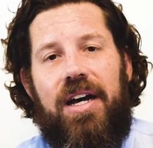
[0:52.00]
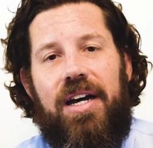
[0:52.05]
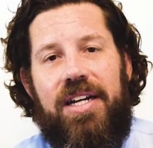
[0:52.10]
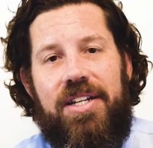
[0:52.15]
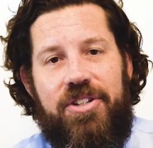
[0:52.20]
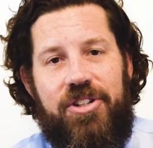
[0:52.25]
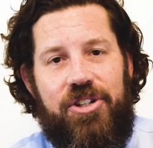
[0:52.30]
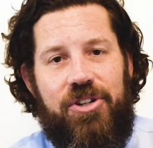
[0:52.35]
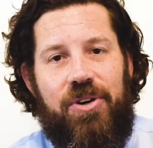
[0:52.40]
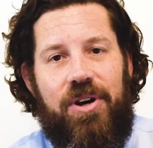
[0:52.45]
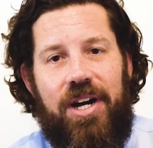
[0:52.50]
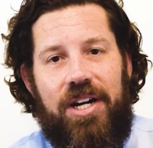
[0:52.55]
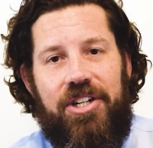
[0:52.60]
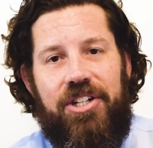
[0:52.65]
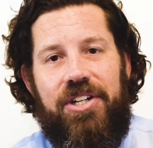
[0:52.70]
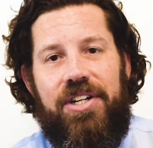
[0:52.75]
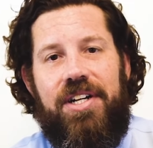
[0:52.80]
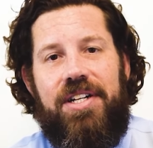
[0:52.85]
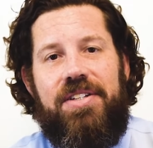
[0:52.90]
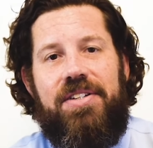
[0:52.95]

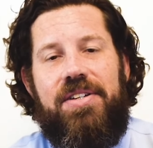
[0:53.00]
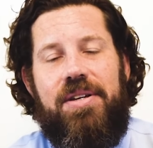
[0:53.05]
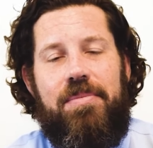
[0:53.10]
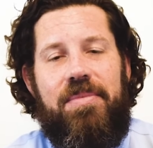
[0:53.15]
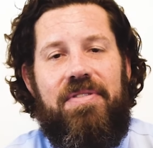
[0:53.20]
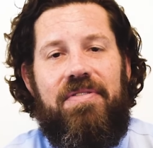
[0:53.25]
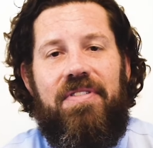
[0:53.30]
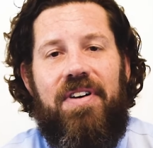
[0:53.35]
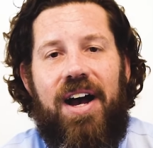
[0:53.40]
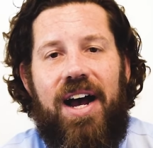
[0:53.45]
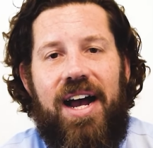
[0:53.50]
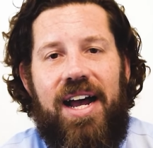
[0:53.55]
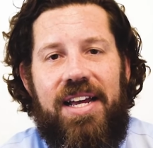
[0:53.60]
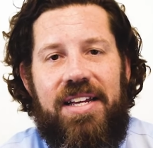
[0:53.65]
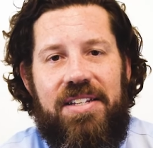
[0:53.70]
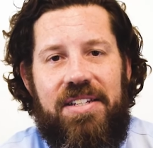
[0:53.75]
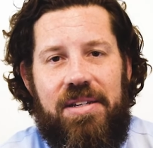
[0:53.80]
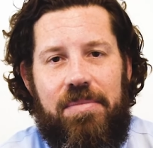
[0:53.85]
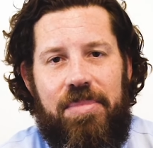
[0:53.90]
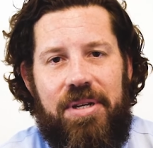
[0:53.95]
instruction and some
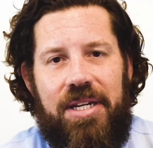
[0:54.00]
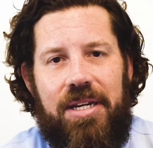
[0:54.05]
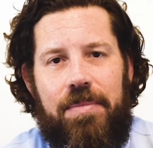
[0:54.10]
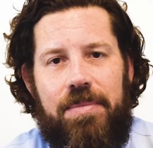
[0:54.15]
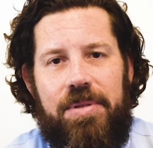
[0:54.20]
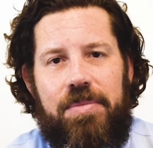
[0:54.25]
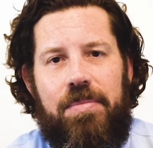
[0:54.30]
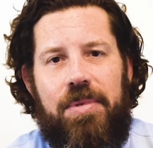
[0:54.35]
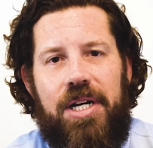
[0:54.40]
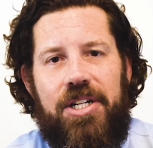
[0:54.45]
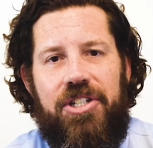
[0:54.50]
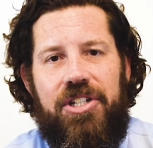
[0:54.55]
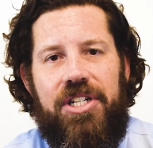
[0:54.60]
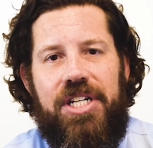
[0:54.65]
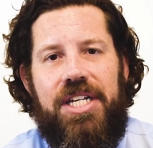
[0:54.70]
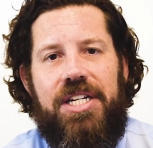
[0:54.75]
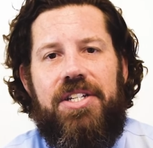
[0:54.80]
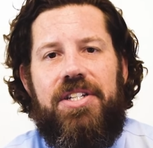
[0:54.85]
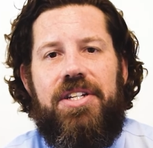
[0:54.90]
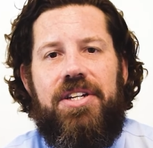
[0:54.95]
advice, it becomes much
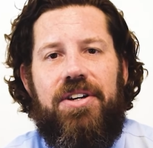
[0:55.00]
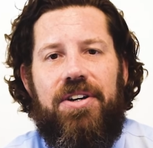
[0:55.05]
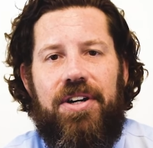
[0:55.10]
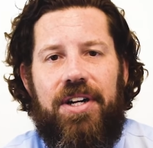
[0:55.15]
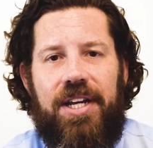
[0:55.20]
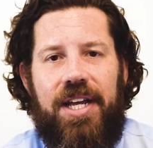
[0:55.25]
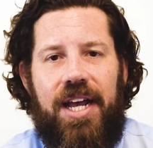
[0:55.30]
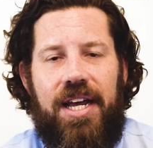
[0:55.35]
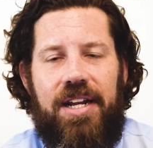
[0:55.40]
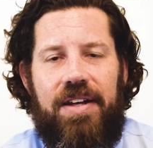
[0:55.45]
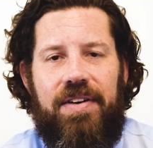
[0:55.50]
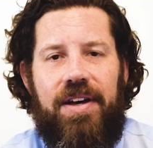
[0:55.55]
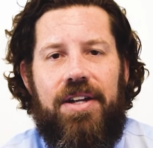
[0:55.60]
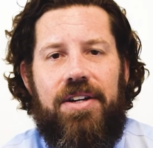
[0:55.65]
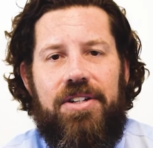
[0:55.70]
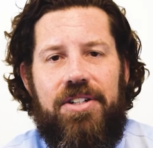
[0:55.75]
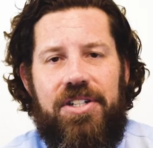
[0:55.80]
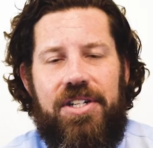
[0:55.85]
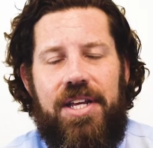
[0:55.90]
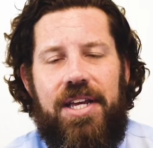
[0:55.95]
easier to kind of
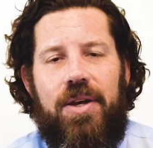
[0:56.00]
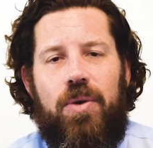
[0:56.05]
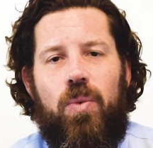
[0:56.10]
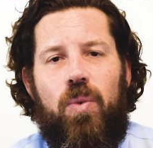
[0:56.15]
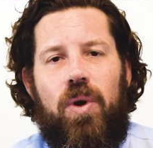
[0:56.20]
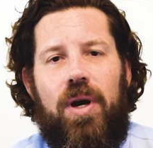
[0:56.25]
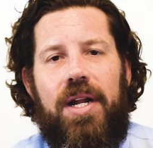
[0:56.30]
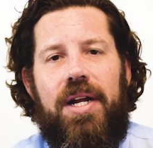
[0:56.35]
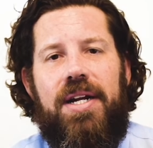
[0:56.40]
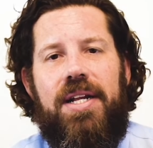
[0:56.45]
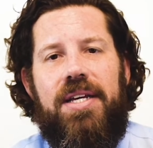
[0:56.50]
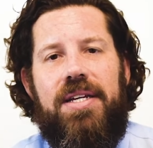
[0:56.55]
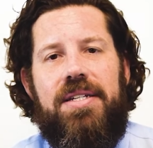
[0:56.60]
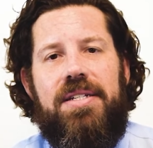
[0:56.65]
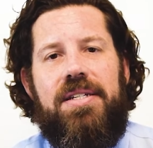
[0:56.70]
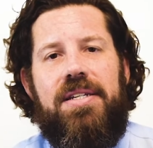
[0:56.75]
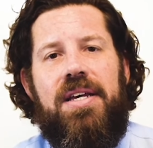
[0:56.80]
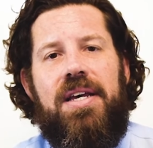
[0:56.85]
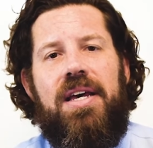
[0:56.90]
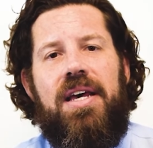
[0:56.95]
understand what it
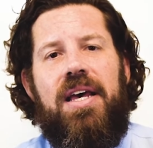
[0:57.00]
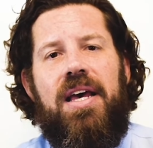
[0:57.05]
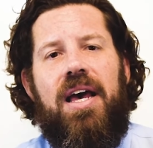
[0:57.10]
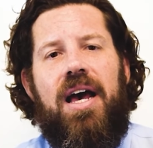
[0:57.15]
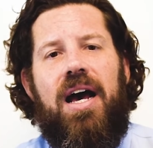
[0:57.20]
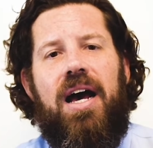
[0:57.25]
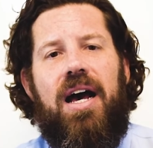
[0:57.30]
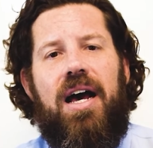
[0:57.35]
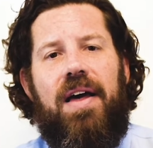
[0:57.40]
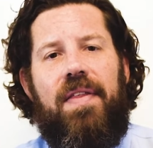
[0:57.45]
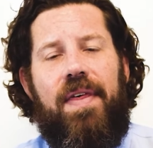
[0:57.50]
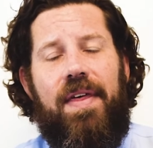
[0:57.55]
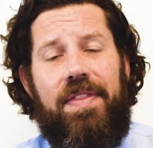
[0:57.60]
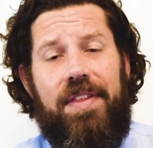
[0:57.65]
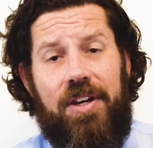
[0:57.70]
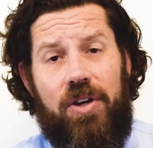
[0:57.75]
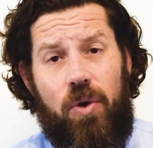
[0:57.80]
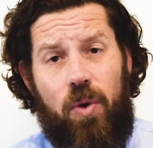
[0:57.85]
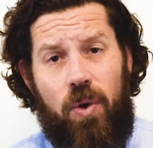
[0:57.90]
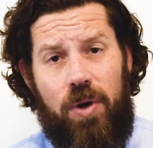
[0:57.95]
is that
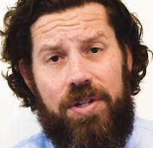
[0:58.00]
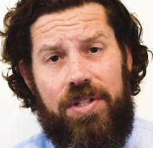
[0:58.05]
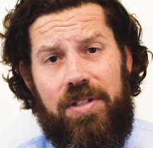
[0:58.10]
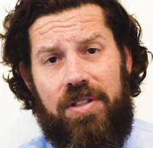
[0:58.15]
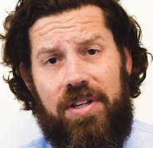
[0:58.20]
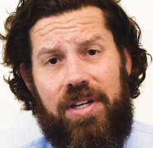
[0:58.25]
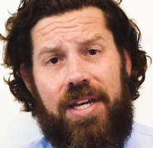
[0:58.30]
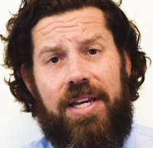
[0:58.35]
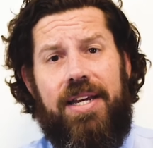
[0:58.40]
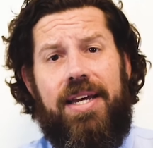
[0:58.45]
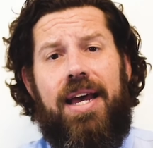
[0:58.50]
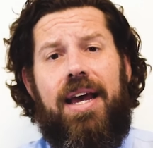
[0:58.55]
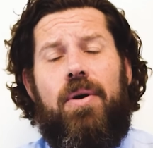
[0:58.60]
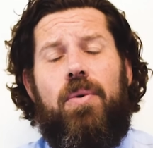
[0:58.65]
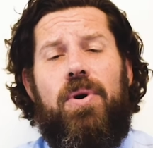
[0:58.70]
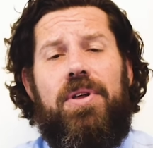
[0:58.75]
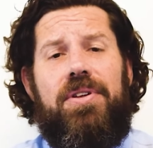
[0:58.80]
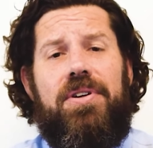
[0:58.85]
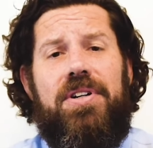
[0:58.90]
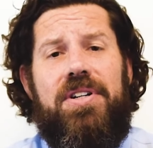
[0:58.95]
the court's looking
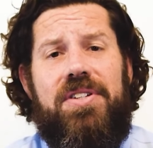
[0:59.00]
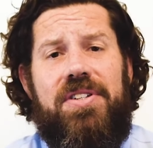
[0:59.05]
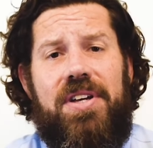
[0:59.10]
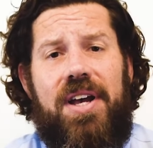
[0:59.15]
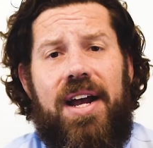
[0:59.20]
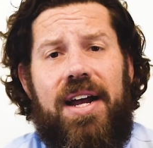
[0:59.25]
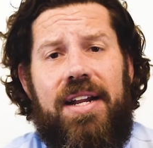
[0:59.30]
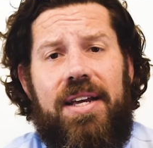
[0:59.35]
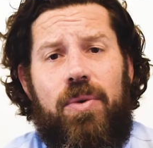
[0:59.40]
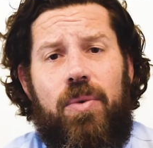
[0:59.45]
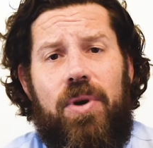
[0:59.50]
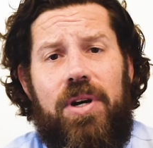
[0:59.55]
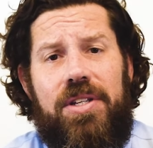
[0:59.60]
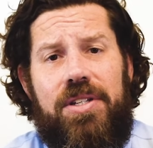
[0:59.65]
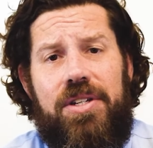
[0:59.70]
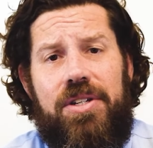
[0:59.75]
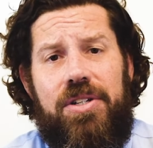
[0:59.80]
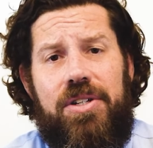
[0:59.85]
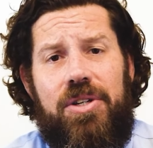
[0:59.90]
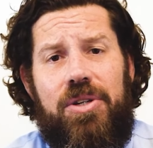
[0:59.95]
at when they're deciding what
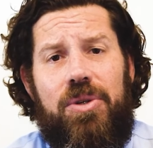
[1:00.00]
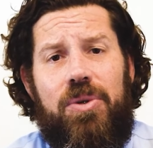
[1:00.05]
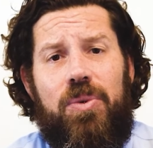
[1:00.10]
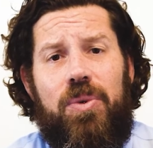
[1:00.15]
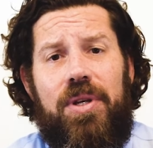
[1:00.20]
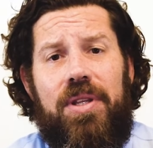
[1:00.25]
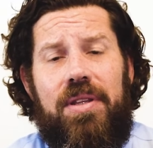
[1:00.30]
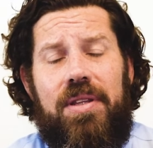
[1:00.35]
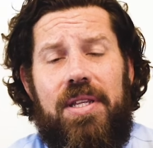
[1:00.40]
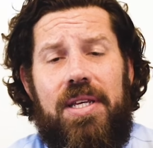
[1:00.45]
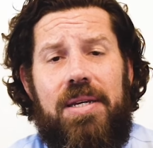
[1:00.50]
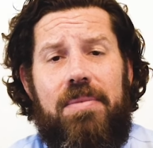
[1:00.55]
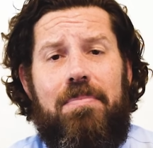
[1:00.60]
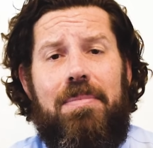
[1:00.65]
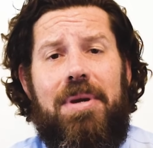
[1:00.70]
to do with the